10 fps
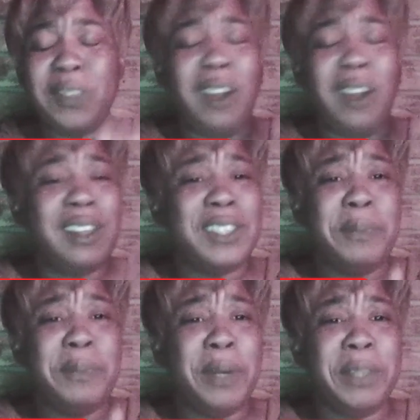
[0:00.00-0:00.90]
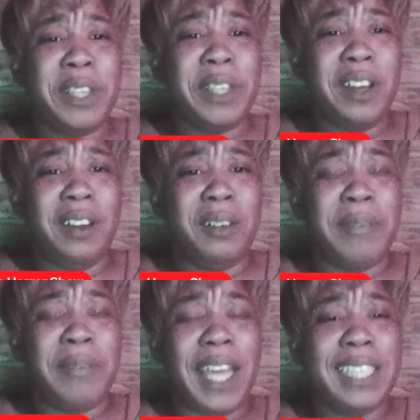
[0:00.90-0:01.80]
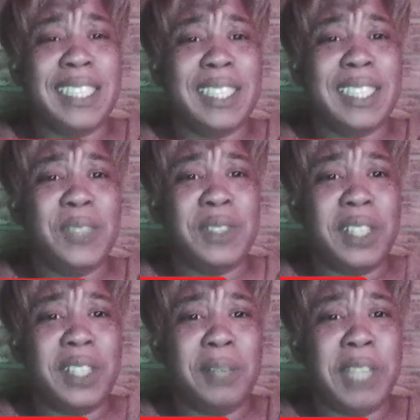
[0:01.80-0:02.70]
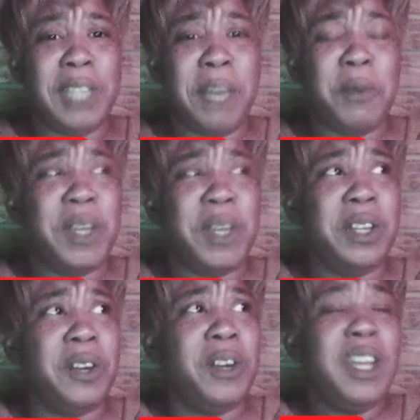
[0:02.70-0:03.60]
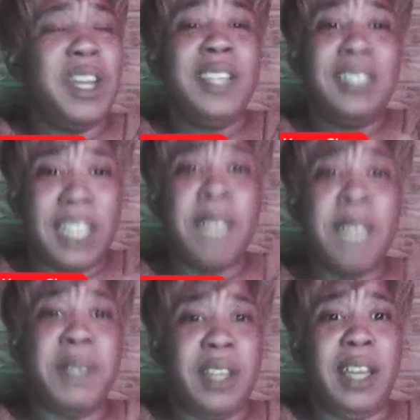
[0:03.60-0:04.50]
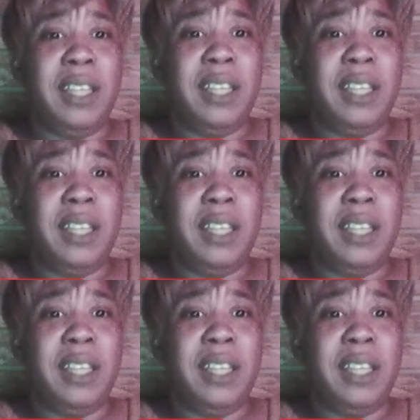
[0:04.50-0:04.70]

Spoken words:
Austin Public Access with Dan Marino. Demon Knight.